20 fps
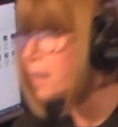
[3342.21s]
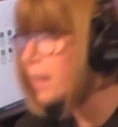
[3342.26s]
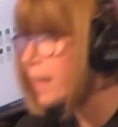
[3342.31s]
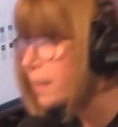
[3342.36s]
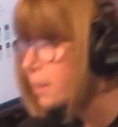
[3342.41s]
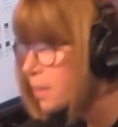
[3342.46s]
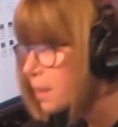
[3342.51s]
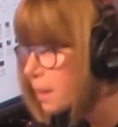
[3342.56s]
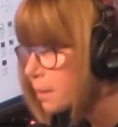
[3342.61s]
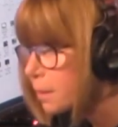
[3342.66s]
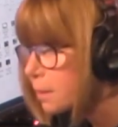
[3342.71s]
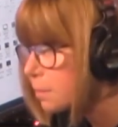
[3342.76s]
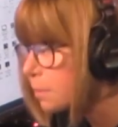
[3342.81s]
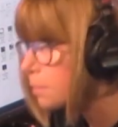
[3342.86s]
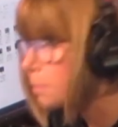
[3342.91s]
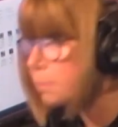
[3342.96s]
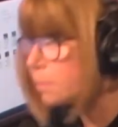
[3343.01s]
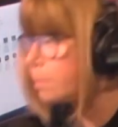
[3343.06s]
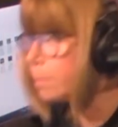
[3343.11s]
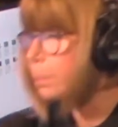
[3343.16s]
collecting
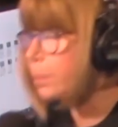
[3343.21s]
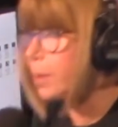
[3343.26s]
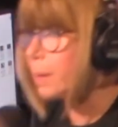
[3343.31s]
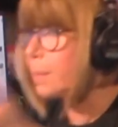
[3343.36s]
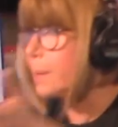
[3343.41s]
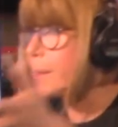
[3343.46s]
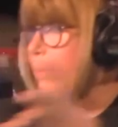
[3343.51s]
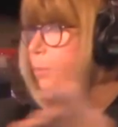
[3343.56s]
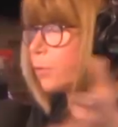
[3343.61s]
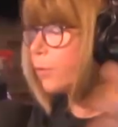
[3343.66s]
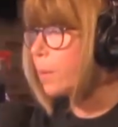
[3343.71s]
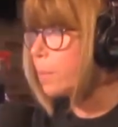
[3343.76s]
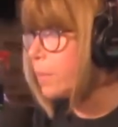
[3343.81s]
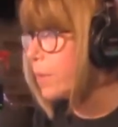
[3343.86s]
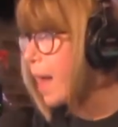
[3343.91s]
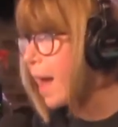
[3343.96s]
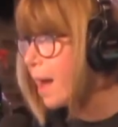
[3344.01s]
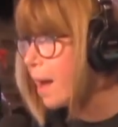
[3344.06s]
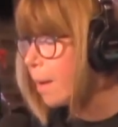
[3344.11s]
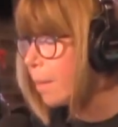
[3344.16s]
premiums from
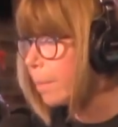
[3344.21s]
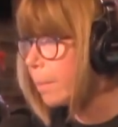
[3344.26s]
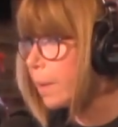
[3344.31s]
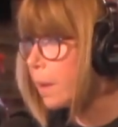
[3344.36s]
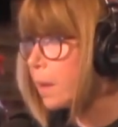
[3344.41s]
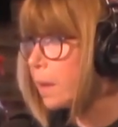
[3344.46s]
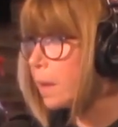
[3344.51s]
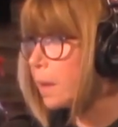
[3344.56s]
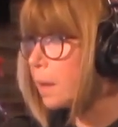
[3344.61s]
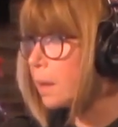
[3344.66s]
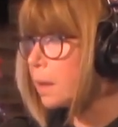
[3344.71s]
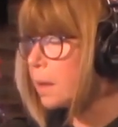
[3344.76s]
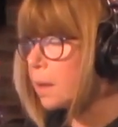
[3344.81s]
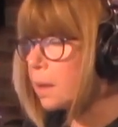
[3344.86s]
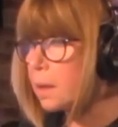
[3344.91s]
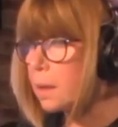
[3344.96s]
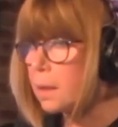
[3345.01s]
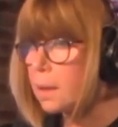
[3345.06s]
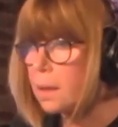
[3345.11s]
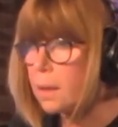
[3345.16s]
them.
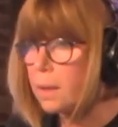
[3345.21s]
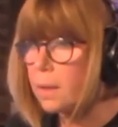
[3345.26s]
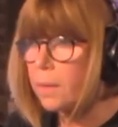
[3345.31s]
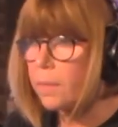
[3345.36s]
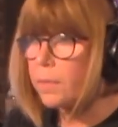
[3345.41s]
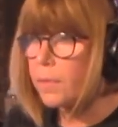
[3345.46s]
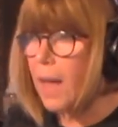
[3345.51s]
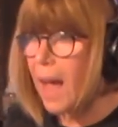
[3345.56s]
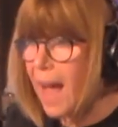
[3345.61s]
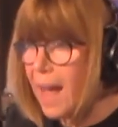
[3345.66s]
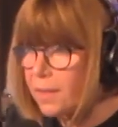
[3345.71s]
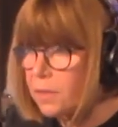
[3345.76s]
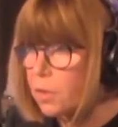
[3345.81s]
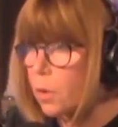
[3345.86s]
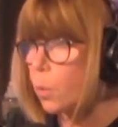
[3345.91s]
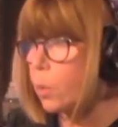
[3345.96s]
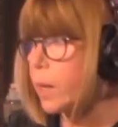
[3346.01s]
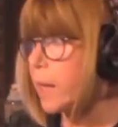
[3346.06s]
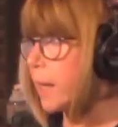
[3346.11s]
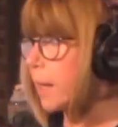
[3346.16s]
That's
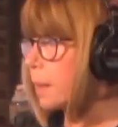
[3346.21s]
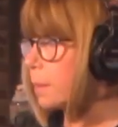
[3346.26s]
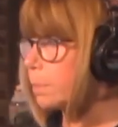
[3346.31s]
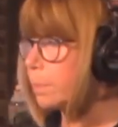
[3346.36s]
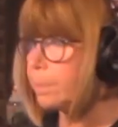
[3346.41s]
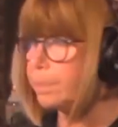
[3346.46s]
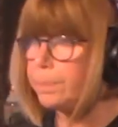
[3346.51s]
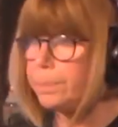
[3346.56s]
a winning